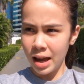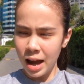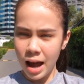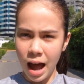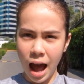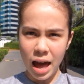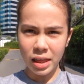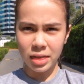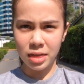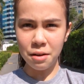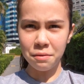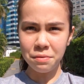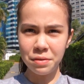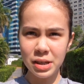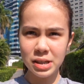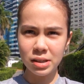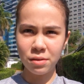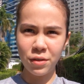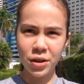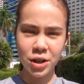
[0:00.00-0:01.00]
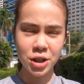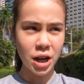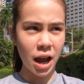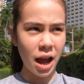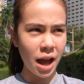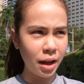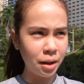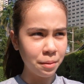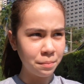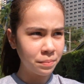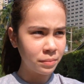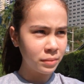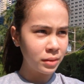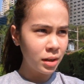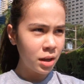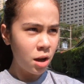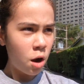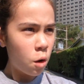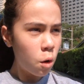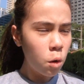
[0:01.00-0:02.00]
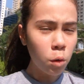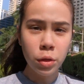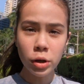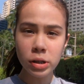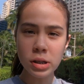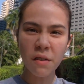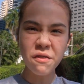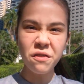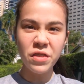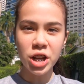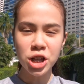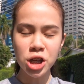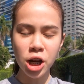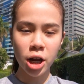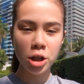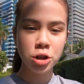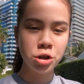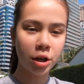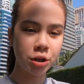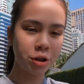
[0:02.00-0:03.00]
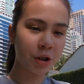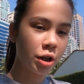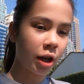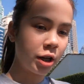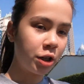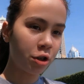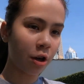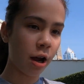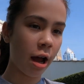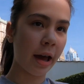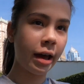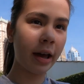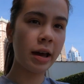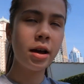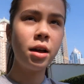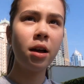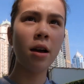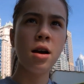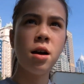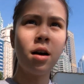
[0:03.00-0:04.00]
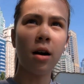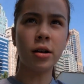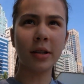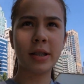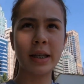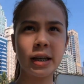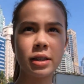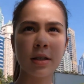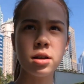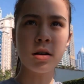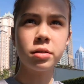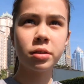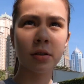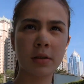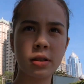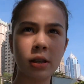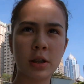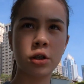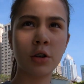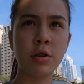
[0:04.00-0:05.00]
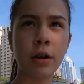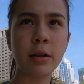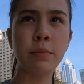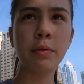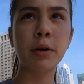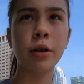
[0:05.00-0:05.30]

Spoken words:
I love this fisheye. Oh, there's a fisheye trend. Should I try it? On TikTok, there's this trend where